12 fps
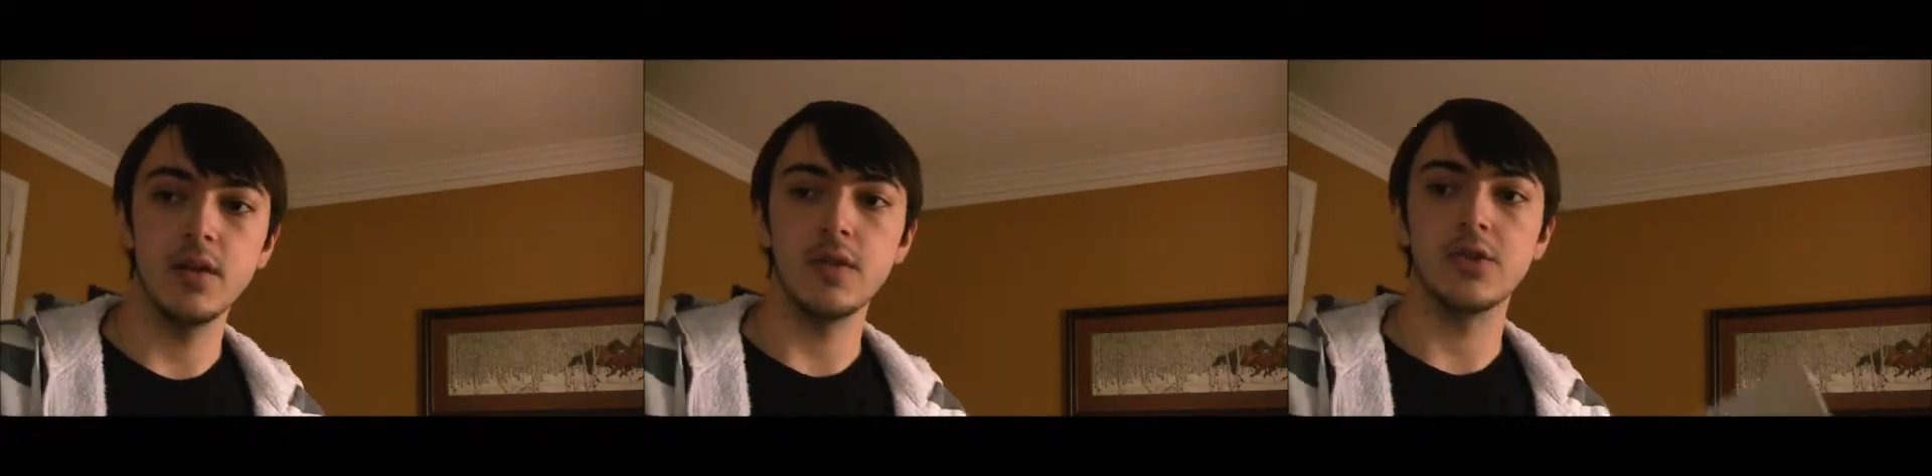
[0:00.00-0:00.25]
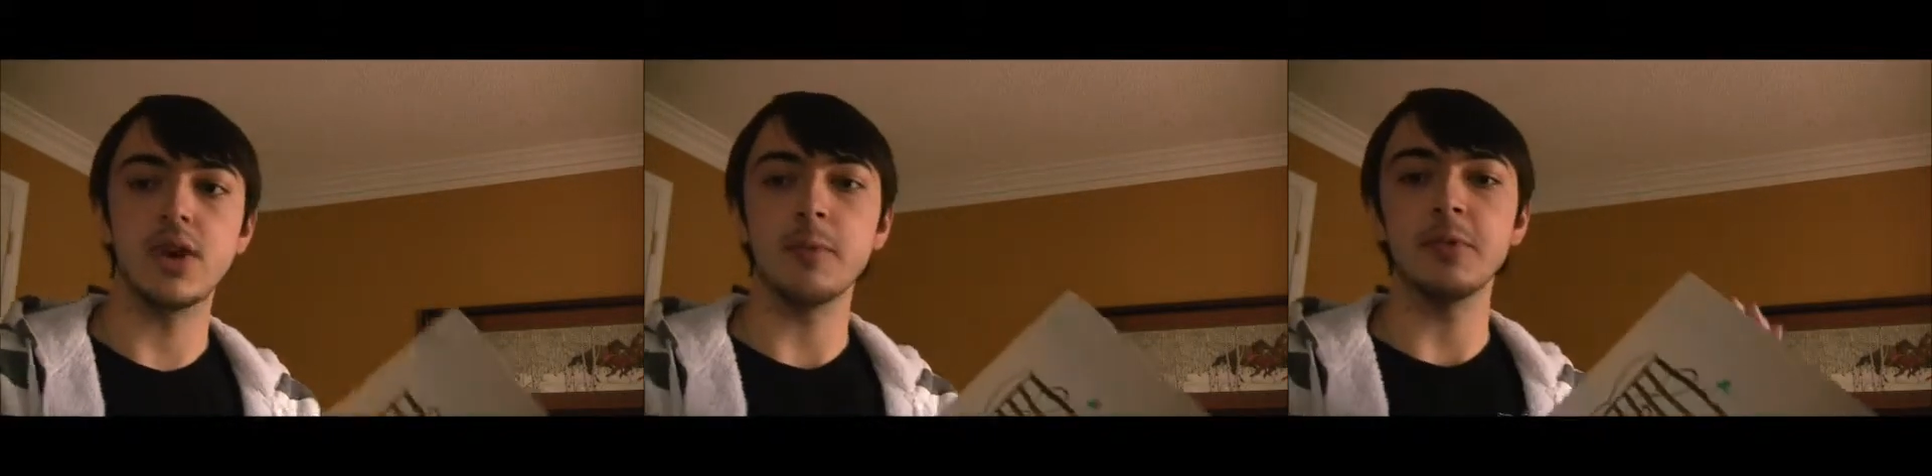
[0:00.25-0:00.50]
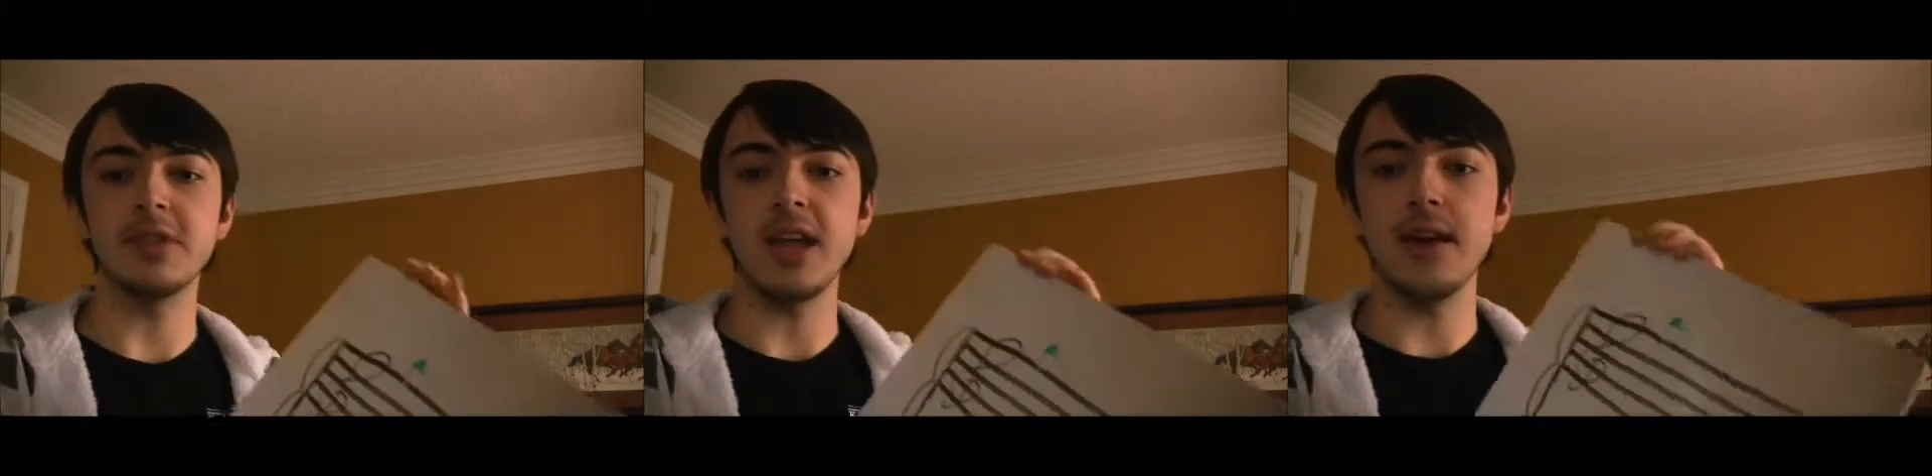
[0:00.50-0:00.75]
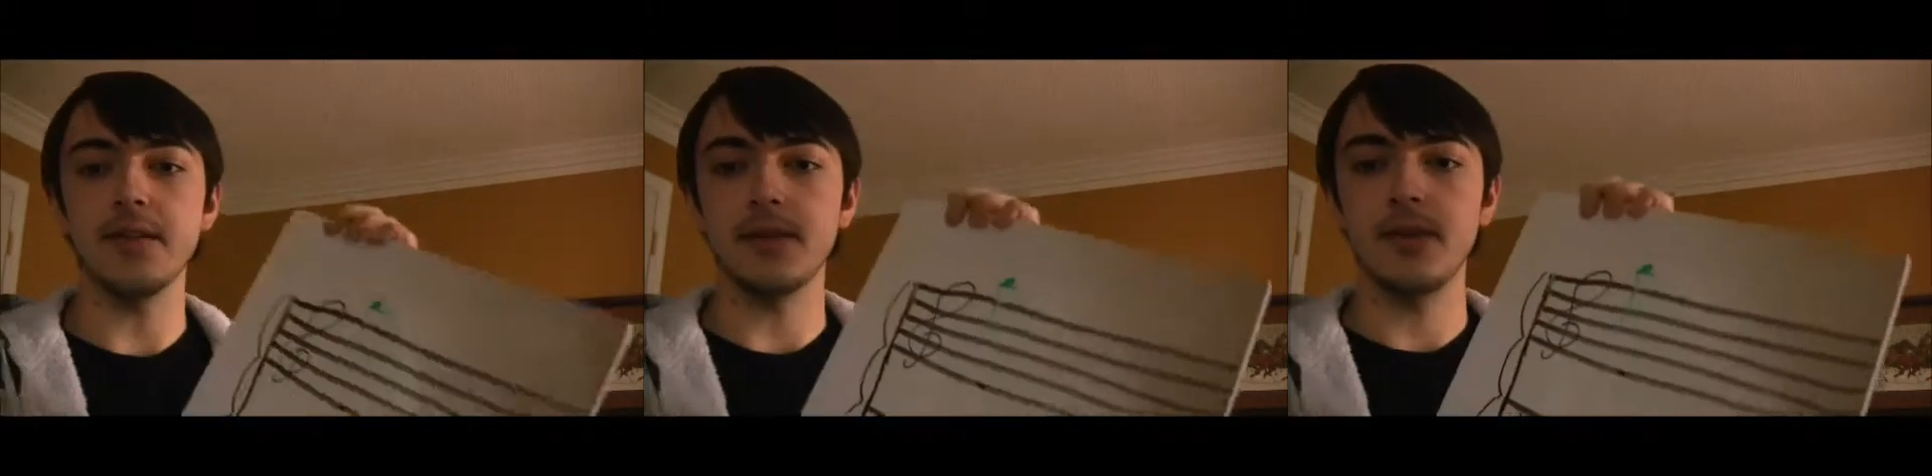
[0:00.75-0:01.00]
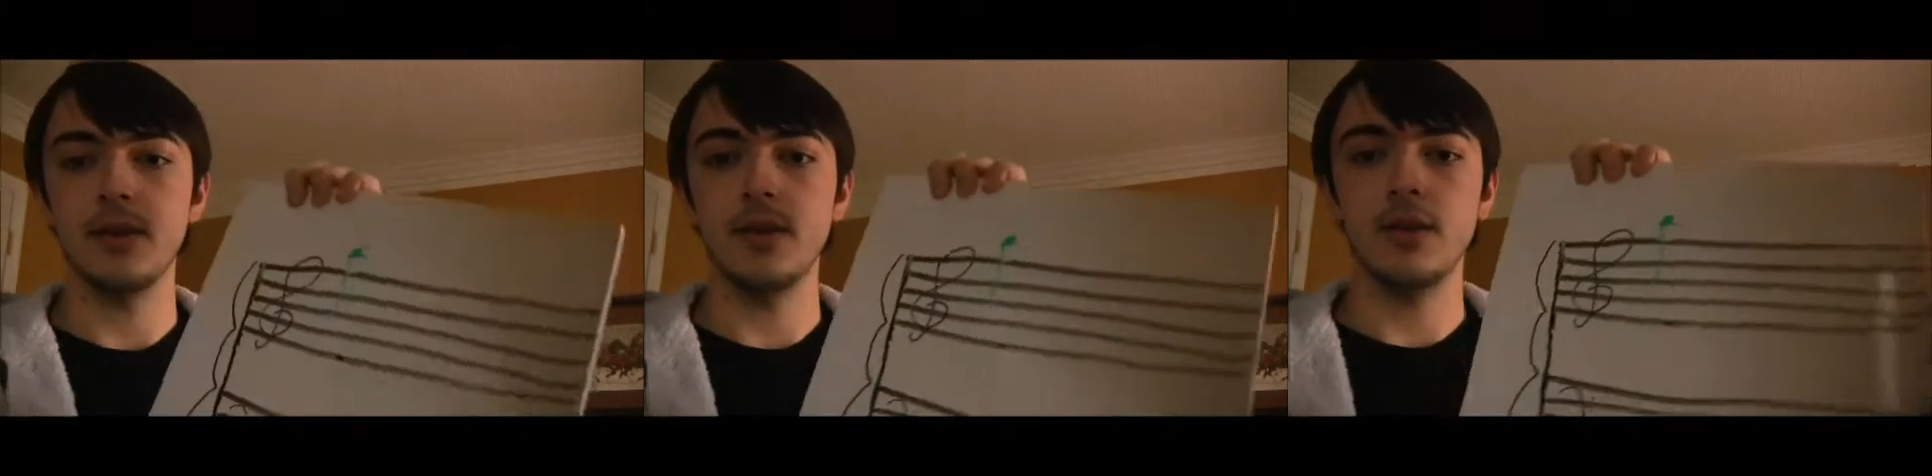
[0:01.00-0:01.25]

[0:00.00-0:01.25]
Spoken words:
the treble staff